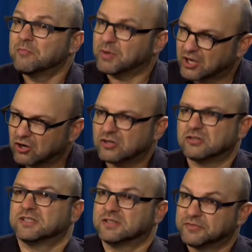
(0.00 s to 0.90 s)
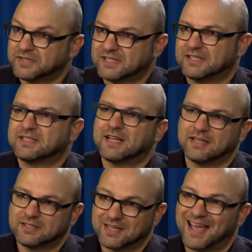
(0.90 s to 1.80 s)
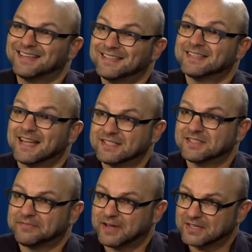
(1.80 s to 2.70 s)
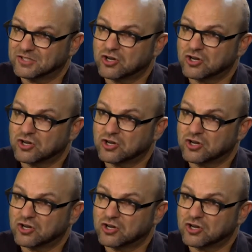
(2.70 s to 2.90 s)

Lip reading: because it facilitates and intensifies